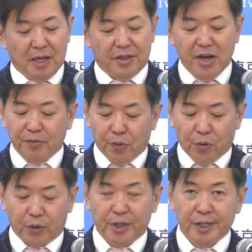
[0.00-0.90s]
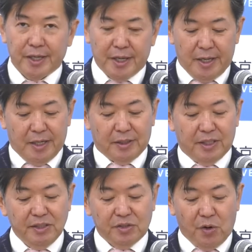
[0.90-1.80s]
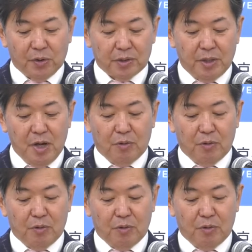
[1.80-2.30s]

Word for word: Therefore, this talk